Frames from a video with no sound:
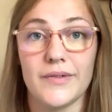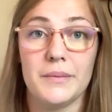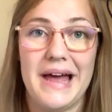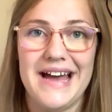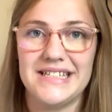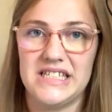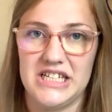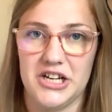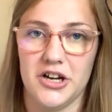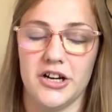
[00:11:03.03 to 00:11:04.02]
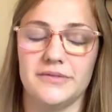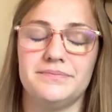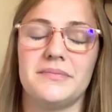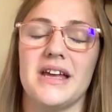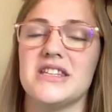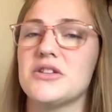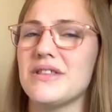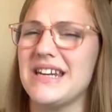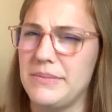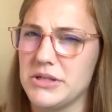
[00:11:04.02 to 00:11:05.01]
from last year. And so
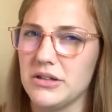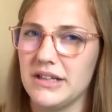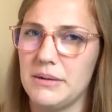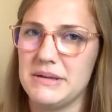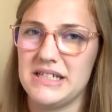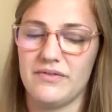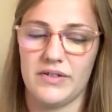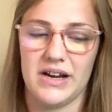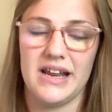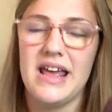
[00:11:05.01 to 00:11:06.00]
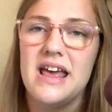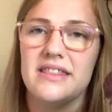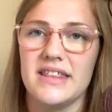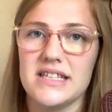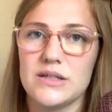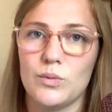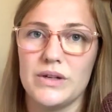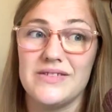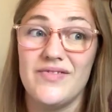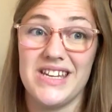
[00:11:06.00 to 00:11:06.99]
the names are a little bit different. This
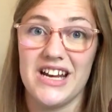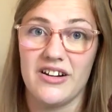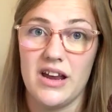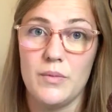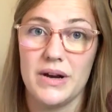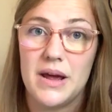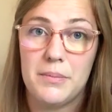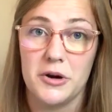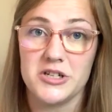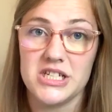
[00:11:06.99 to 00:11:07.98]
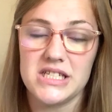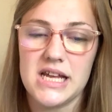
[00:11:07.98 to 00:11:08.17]
was Videri when I purchased